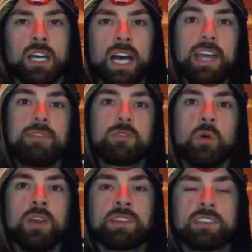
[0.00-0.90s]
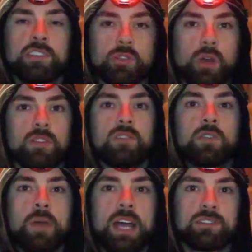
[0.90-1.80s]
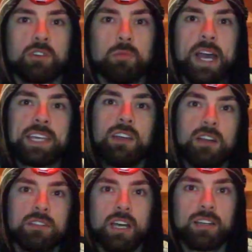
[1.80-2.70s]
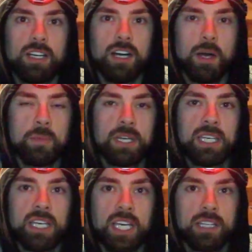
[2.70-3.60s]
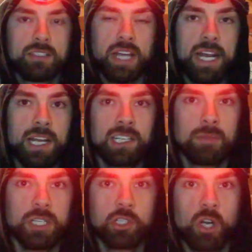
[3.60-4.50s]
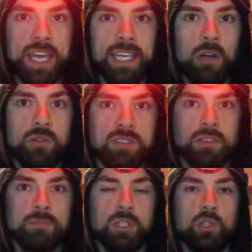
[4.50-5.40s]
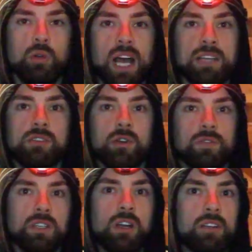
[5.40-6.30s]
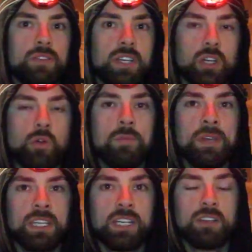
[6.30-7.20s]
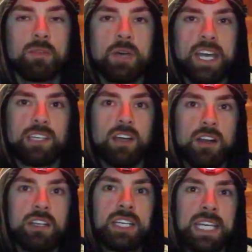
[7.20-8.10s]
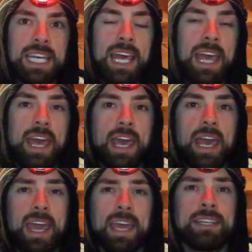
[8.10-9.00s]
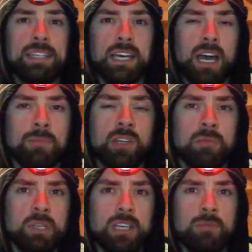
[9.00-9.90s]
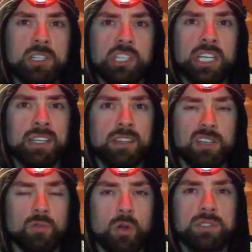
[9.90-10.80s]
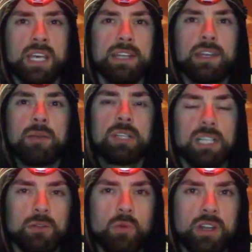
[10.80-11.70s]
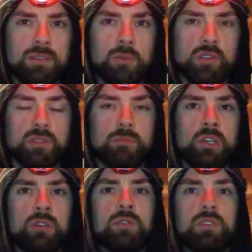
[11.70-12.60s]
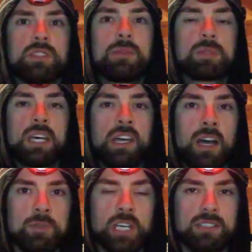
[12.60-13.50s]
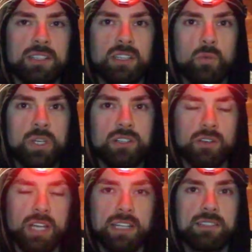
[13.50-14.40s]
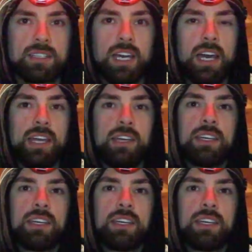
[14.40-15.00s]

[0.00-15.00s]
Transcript: Hi everyone, this is Trevor from astrobackyard.com. Tonight I'm going to be trying out some new astrophotography equipment here in the backyard and uh, I'm going to be imaging the Rosette Nebula, one of the most beautiful deep sky objects in the winter night sky.